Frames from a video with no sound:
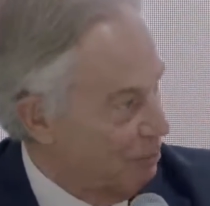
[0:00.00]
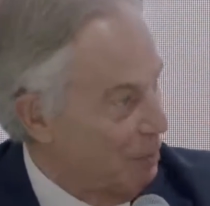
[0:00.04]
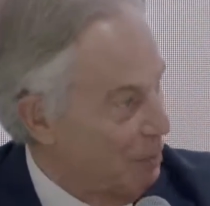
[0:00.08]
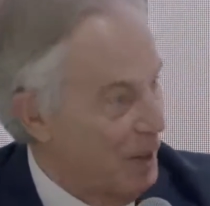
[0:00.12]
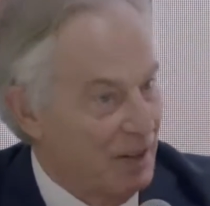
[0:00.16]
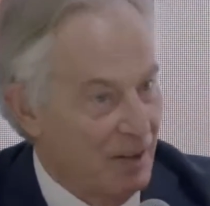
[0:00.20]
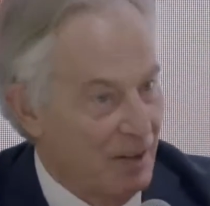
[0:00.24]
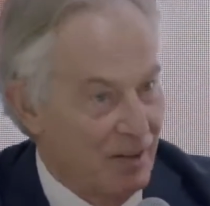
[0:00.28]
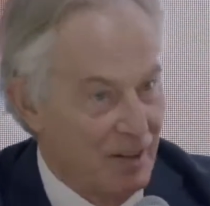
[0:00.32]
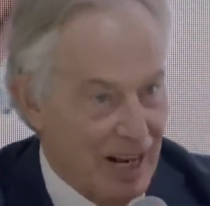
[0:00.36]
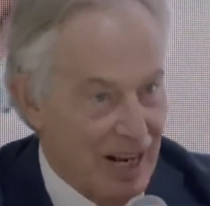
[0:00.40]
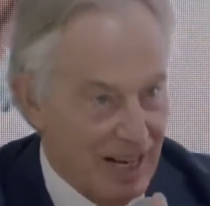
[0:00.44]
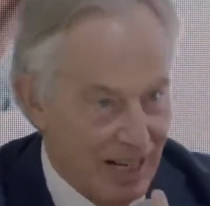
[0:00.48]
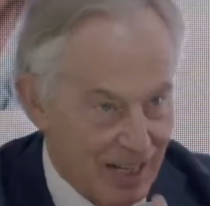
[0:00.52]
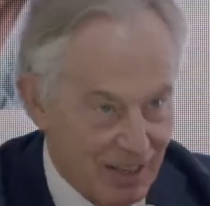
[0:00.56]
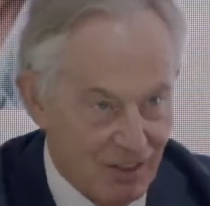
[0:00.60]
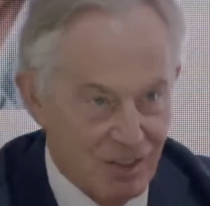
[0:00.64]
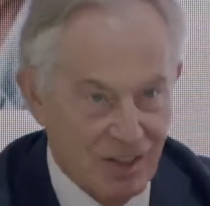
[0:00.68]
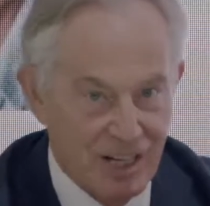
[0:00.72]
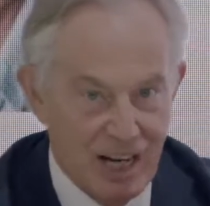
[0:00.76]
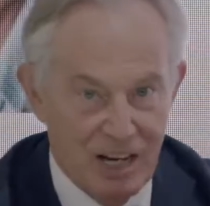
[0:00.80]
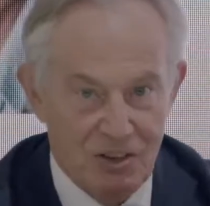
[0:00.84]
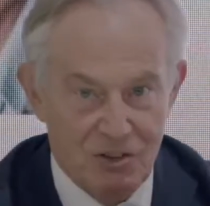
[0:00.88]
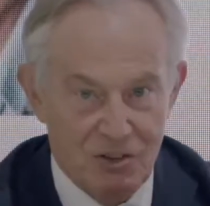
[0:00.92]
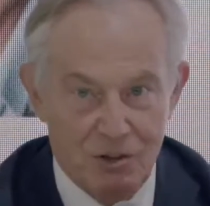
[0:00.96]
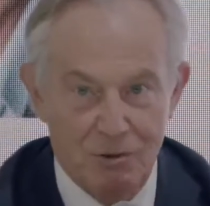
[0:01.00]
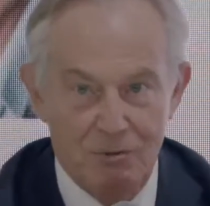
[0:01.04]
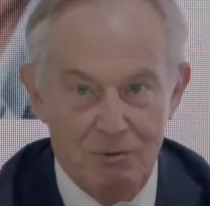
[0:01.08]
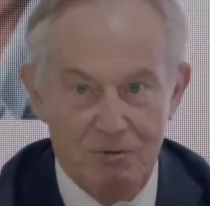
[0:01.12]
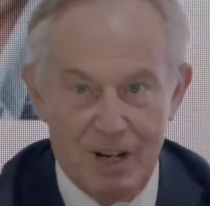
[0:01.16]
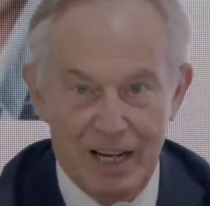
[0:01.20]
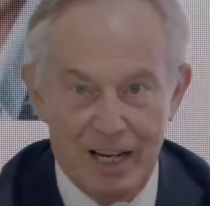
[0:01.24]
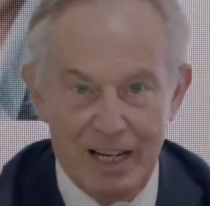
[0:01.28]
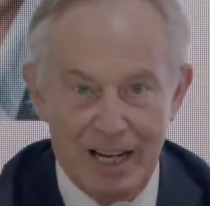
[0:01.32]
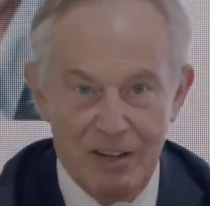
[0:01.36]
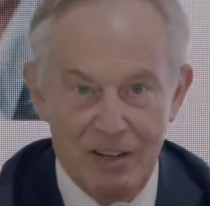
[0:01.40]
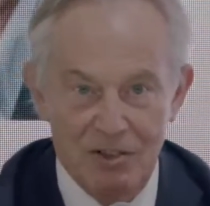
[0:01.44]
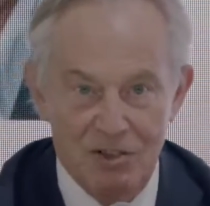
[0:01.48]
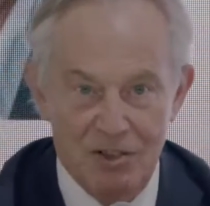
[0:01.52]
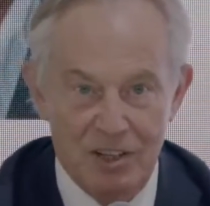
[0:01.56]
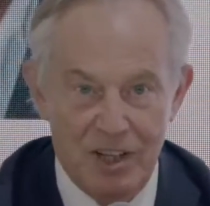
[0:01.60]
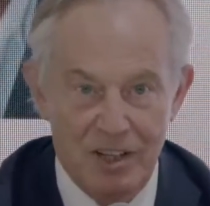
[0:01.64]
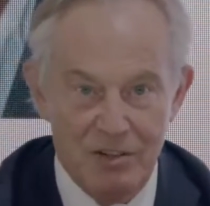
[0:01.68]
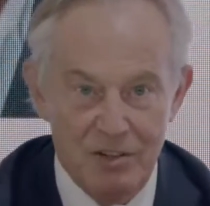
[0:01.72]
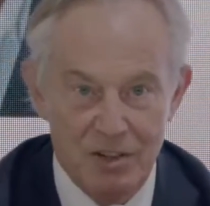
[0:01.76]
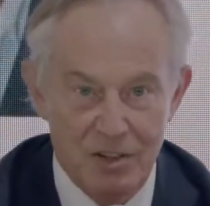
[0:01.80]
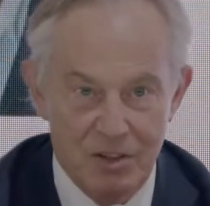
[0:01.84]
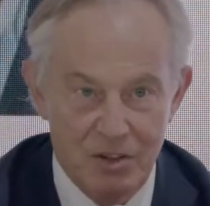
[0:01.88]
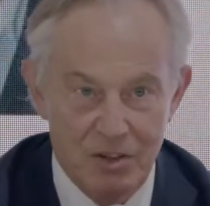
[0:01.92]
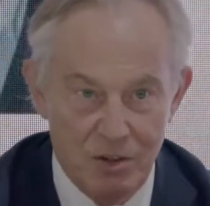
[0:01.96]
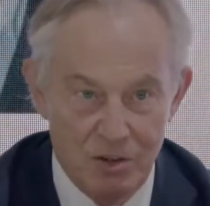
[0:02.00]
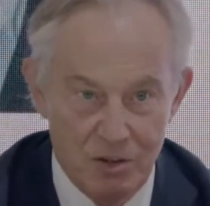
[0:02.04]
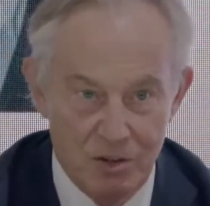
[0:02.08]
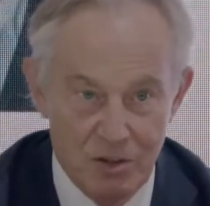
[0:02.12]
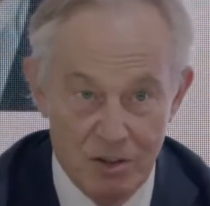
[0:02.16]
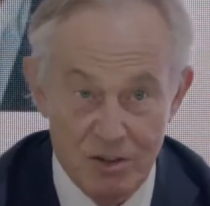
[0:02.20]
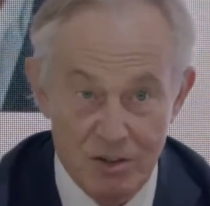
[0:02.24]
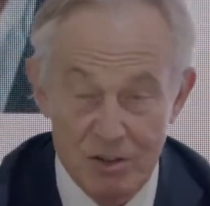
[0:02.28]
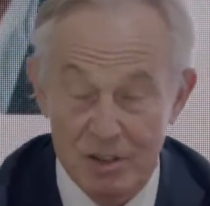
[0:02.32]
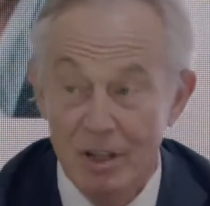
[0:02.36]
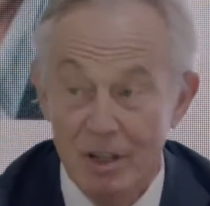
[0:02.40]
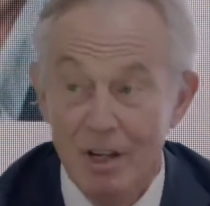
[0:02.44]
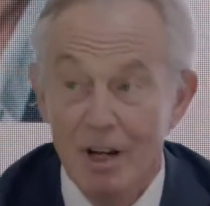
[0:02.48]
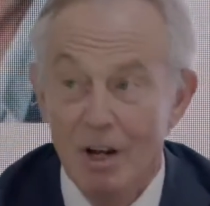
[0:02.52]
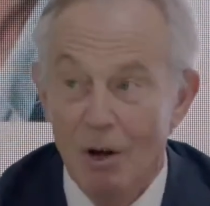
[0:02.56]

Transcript: whether they're international financial institutions